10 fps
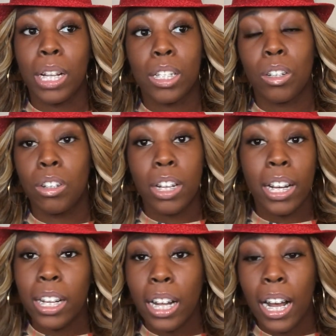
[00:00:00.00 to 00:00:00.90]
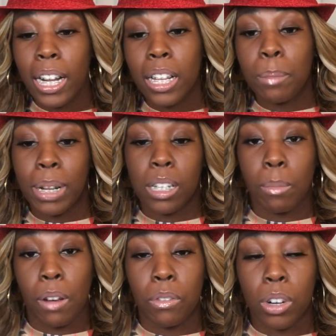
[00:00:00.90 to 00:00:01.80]
So you kind of get the best of
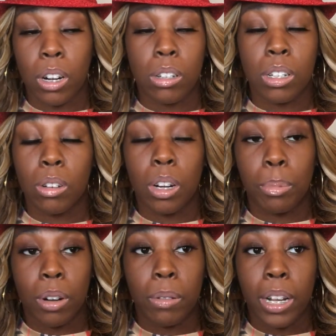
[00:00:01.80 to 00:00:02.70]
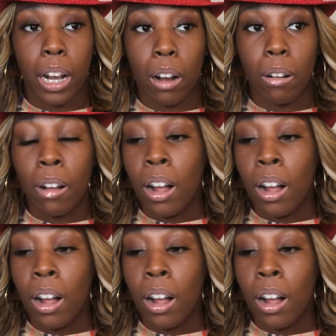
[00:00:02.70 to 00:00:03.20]
both worlds going to Puerto Rico.